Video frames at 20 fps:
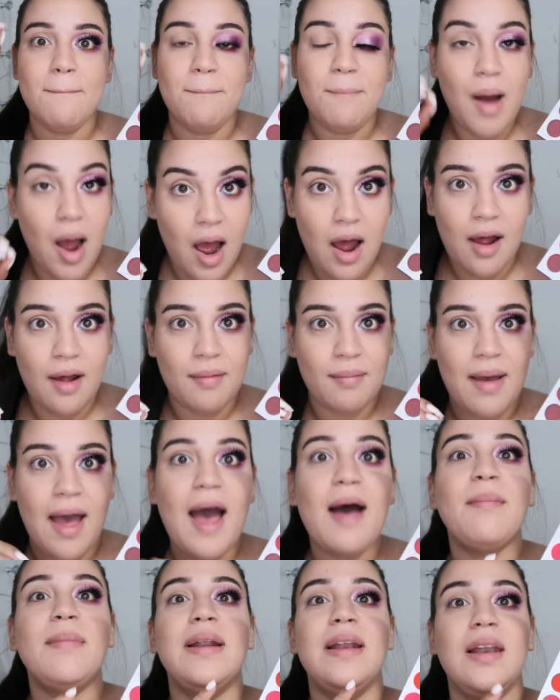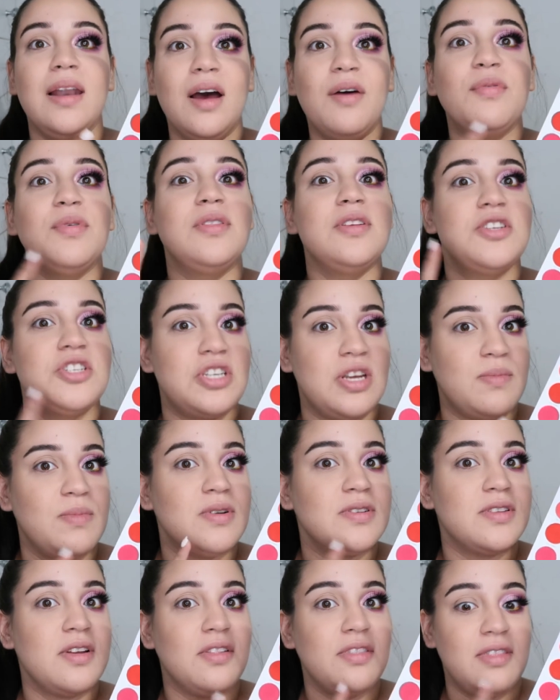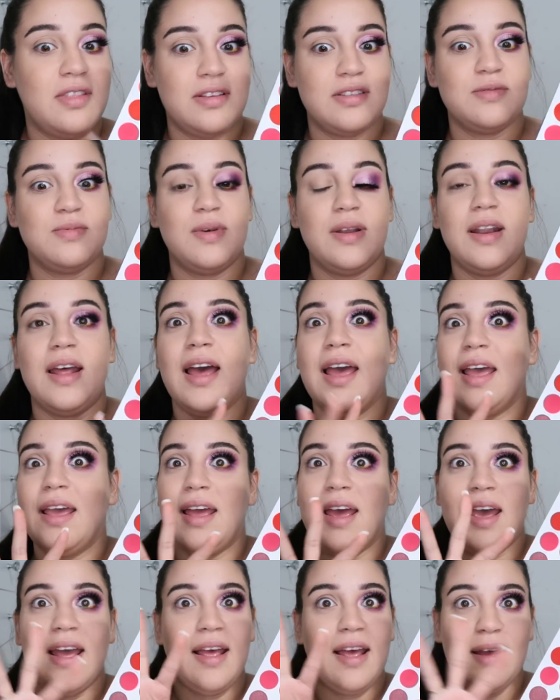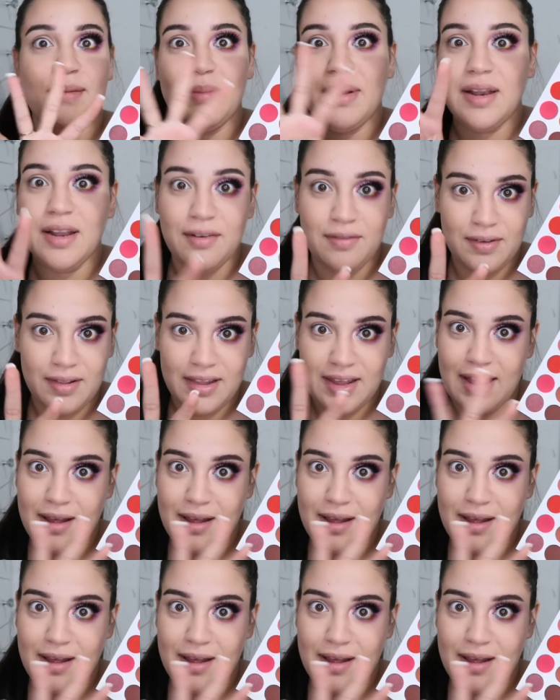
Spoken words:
I'm in love with the shimmers on this one. I'm in love with it.